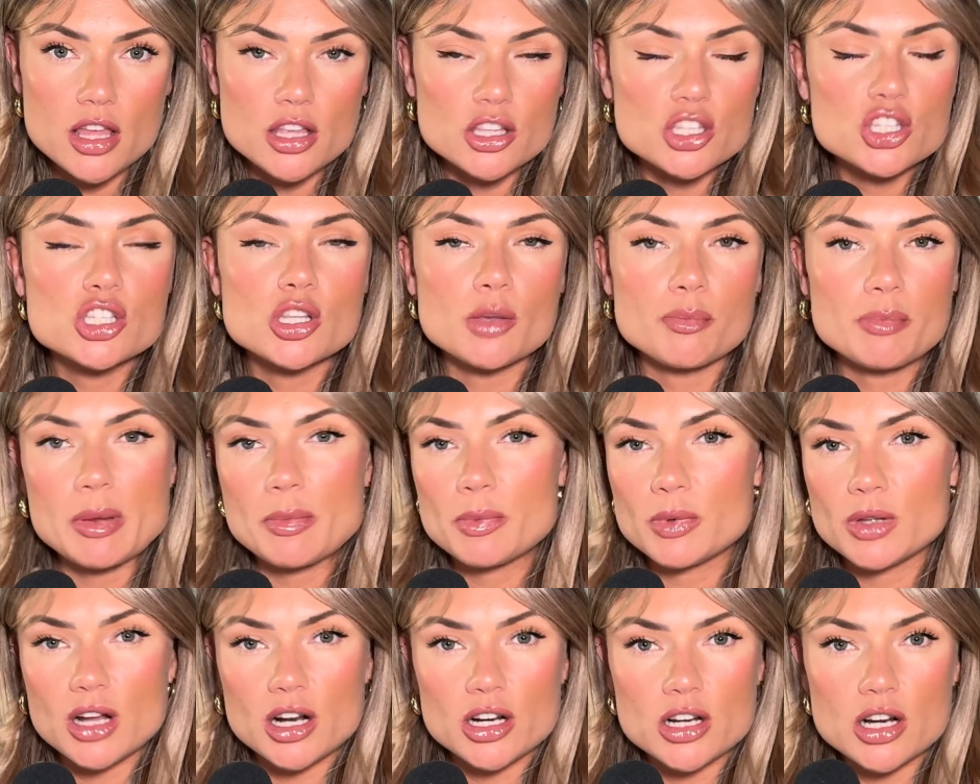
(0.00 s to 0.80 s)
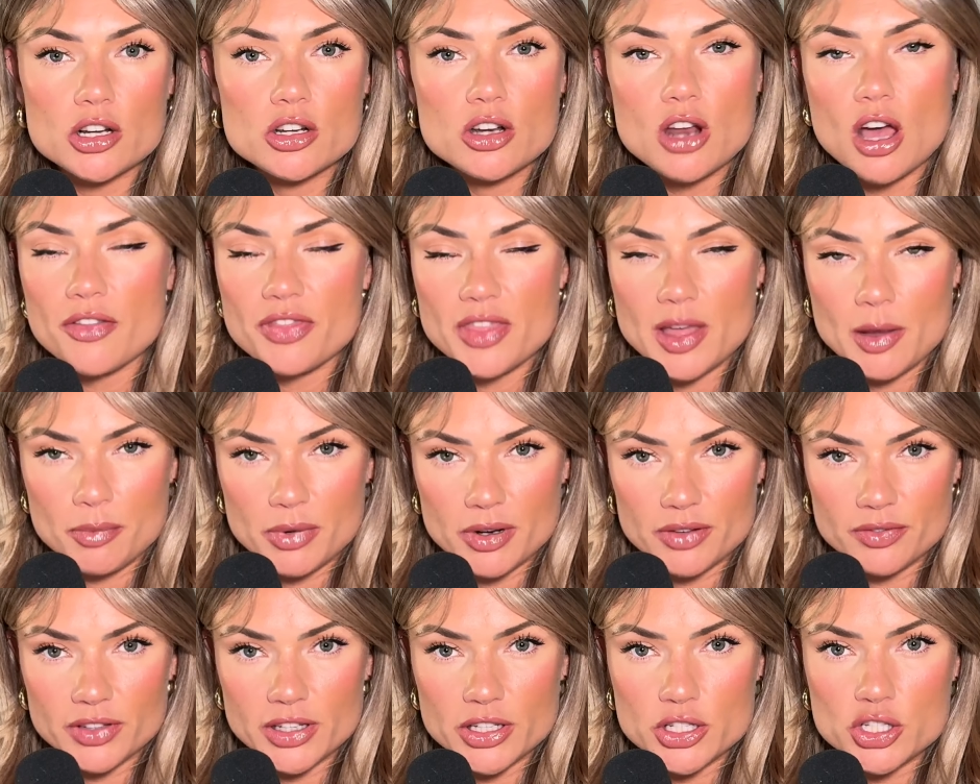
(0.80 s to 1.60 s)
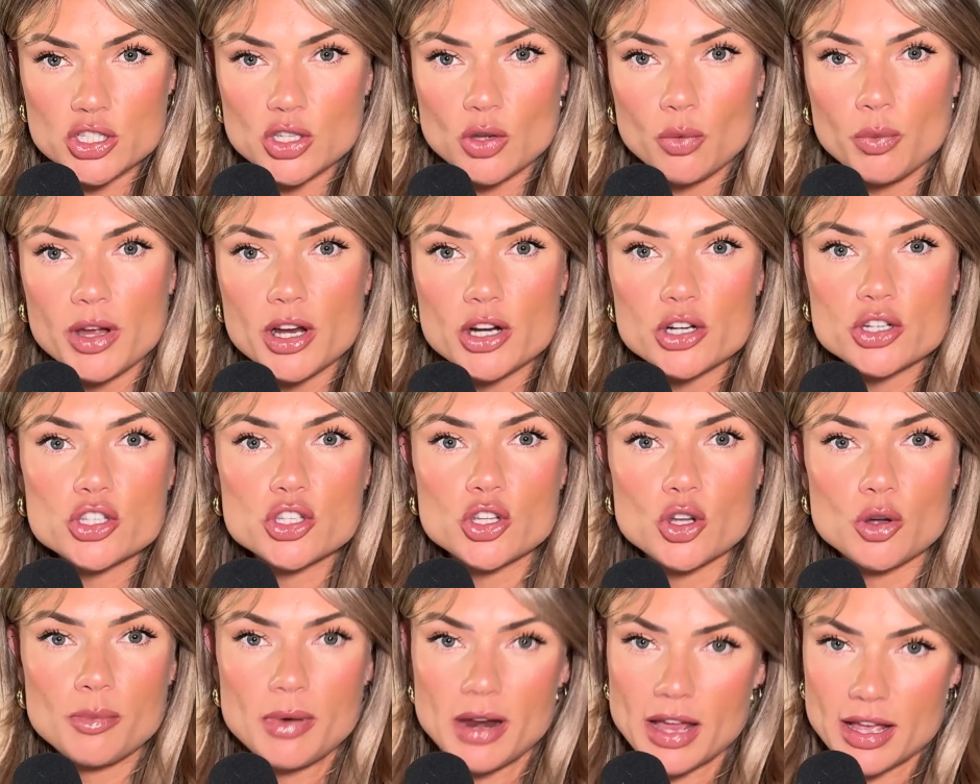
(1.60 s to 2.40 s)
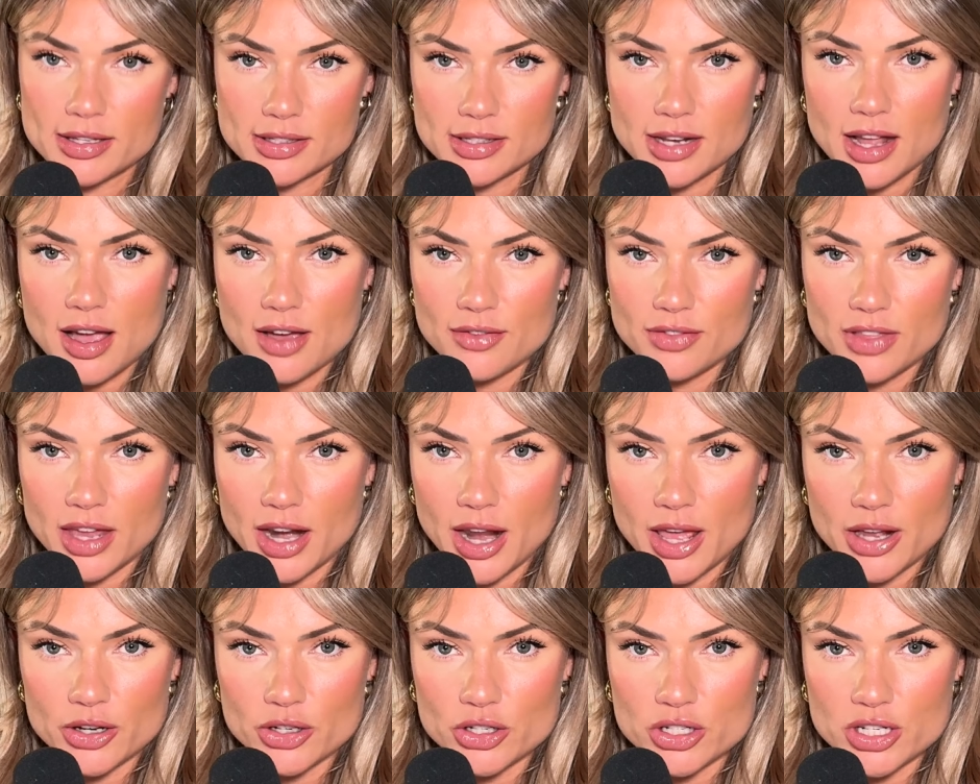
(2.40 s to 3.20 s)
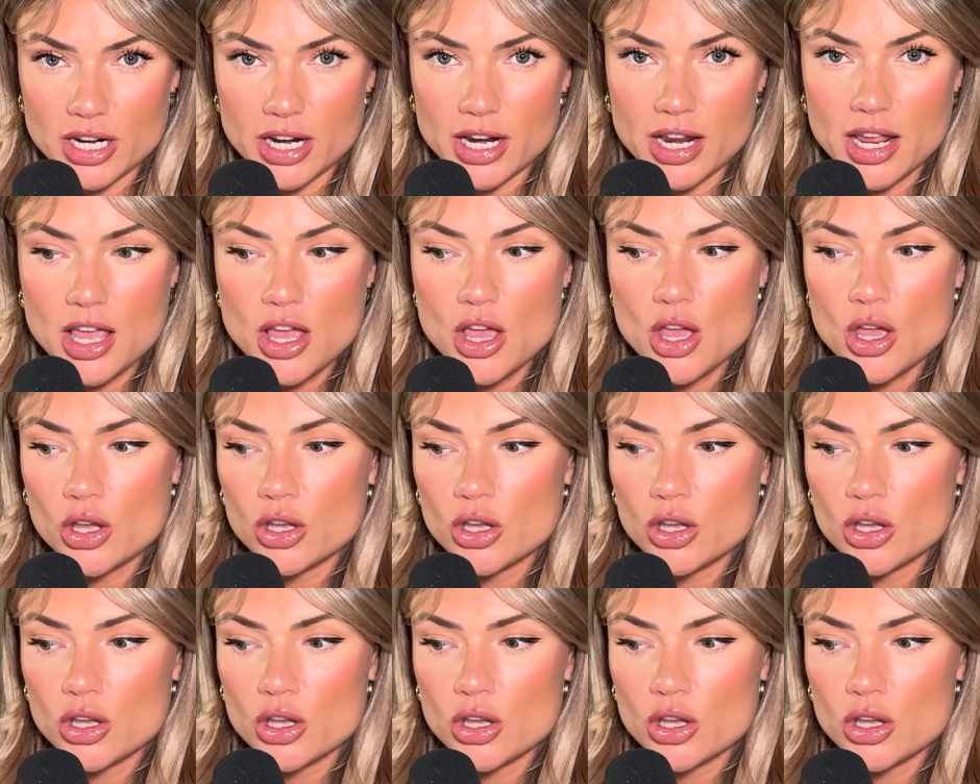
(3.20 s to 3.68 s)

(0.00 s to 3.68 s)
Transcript: Some people are not that privileged. So we are so blessed to have that energy.